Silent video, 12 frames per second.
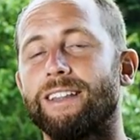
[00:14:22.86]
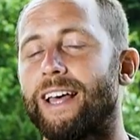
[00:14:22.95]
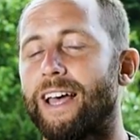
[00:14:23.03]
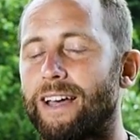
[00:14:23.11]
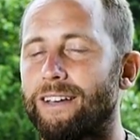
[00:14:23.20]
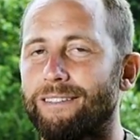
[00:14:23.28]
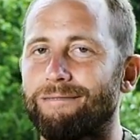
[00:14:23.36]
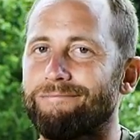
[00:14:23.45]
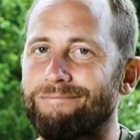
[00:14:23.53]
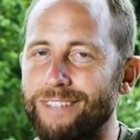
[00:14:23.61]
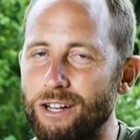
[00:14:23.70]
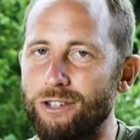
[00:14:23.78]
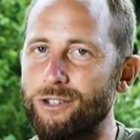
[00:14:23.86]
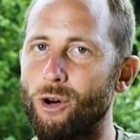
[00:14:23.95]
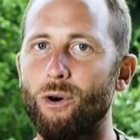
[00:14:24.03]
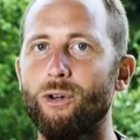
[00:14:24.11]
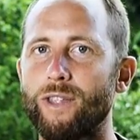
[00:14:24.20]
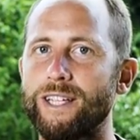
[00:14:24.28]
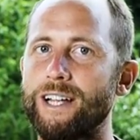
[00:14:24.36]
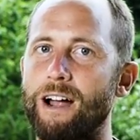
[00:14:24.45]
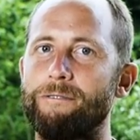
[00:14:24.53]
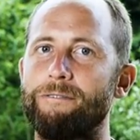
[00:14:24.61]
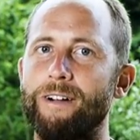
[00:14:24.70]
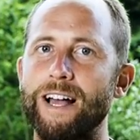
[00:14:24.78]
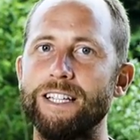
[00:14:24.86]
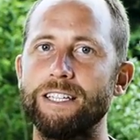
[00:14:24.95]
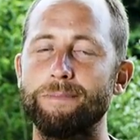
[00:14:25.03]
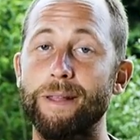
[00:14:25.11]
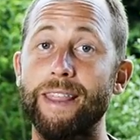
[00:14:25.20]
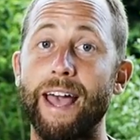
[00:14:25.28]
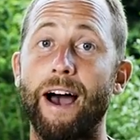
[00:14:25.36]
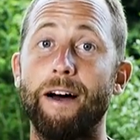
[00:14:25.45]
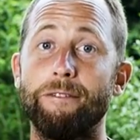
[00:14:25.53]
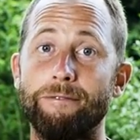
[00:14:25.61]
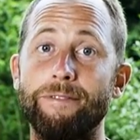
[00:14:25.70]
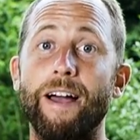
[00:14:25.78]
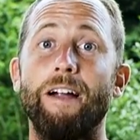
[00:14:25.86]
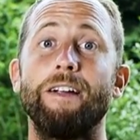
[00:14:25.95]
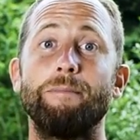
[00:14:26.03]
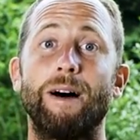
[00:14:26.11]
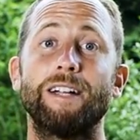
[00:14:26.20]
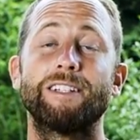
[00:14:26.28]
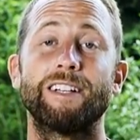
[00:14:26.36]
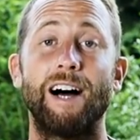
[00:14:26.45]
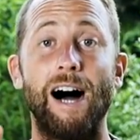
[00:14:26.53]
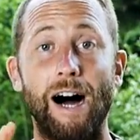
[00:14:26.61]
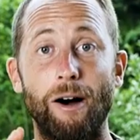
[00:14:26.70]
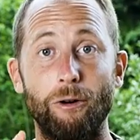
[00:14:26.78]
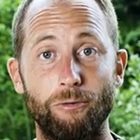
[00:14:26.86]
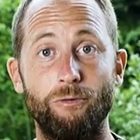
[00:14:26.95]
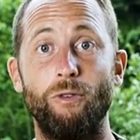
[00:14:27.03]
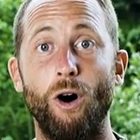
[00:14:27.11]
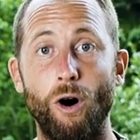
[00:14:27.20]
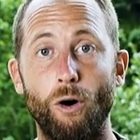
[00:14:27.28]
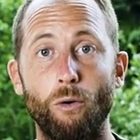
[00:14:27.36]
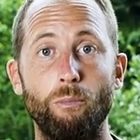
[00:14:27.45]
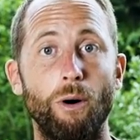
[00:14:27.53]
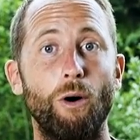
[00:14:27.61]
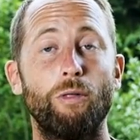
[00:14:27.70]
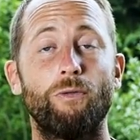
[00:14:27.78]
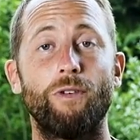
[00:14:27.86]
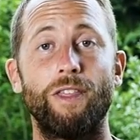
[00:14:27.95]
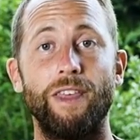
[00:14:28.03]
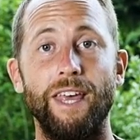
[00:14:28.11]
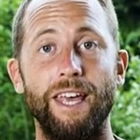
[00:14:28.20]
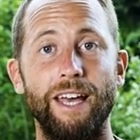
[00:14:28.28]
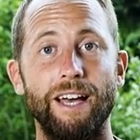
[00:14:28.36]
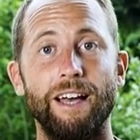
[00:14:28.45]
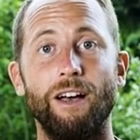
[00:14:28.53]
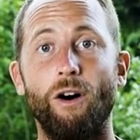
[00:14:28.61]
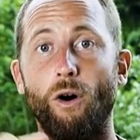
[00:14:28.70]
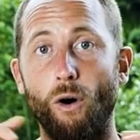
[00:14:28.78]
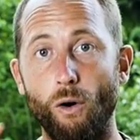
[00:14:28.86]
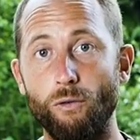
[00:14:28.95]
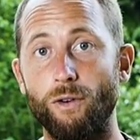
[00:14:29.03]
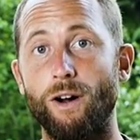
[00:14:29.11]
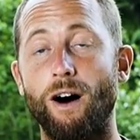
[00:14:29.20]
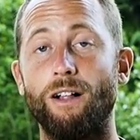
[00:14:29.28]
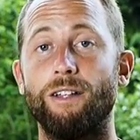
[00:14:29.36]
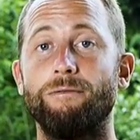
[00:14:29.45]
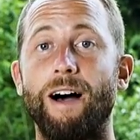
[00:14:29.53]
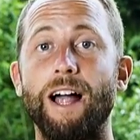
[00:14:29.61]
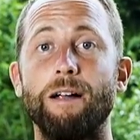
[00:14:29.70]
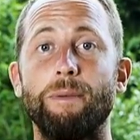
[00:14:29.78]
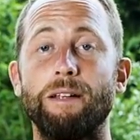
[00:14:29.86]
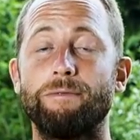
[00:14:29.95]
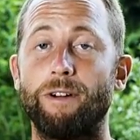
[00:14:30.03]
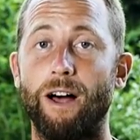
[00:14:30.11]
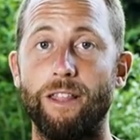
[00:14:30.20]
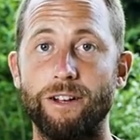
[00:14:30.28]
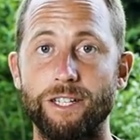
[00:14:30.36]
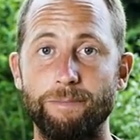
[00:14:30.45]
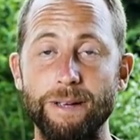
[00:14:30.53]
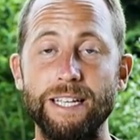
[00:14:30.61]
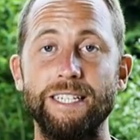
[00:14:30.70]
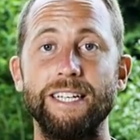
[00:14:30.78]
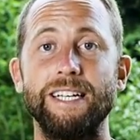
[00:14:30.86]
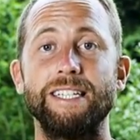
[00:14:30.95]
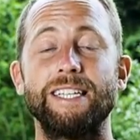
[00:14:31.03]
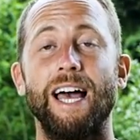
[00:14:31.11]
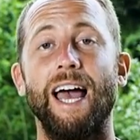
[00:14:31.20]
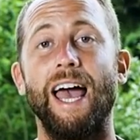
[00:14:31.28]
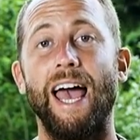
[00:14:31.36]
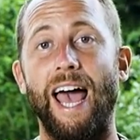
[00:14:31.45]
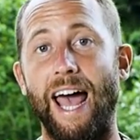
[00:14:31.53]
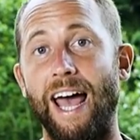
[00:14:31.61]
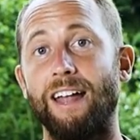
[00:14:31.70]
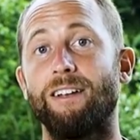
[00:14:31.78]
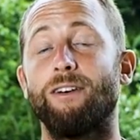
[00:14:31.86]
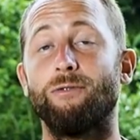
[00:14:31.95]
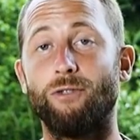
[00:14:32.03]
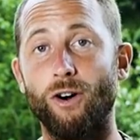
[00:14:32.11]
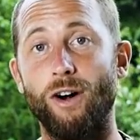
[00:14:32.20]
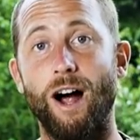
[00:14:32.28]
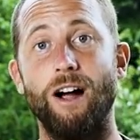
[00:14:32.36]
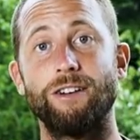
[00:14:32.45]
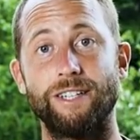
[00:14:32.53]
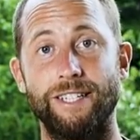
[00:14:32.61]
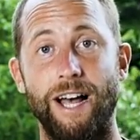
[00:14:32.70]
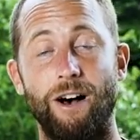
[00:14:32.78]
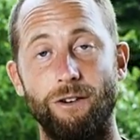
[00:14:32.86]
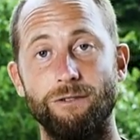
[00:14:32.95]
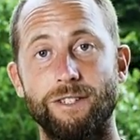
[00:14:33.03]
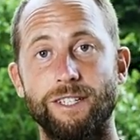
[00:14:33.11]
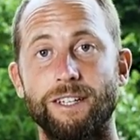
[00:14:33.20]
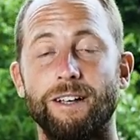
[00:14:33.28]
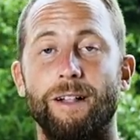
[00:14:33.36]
they're sold as our friends, but they are very much our foe, both for the overall environment, for other species, and for ourselves.